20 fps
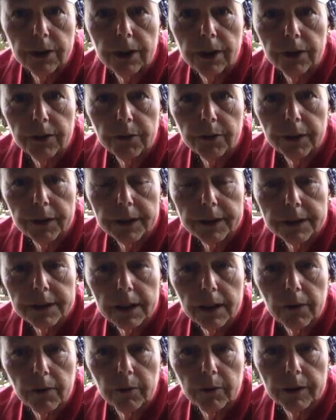laundry,
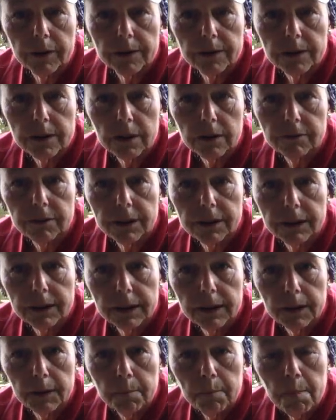etc., and stuff like
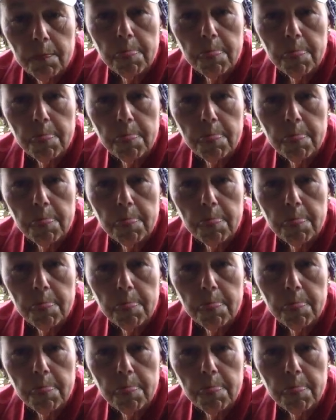that.